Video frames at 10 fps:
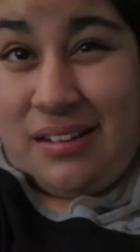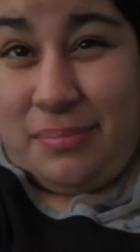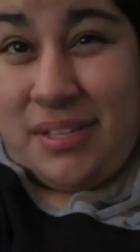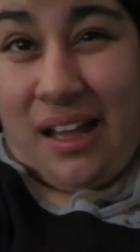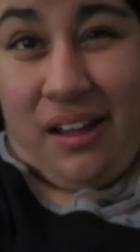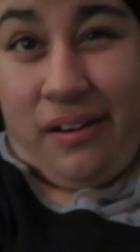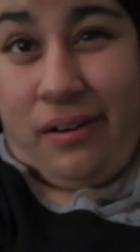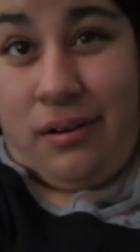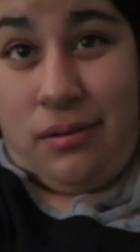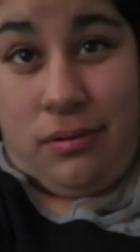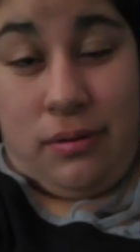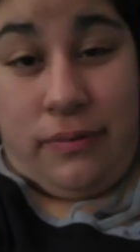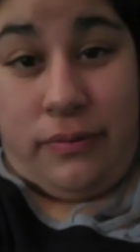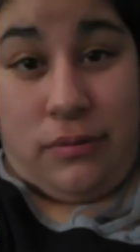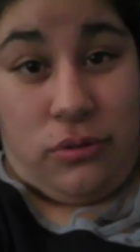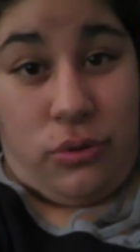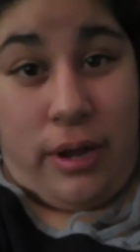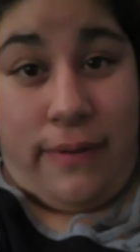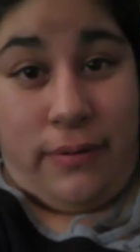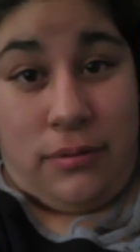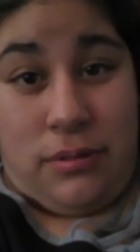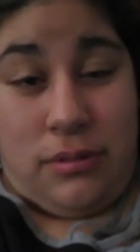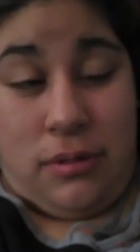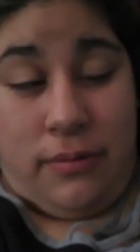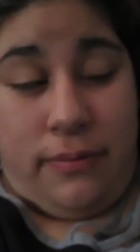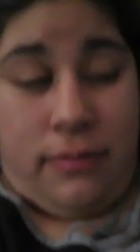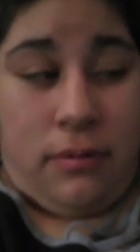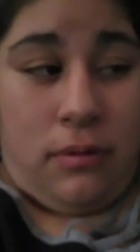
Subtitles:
I'm tired of the driving stuff.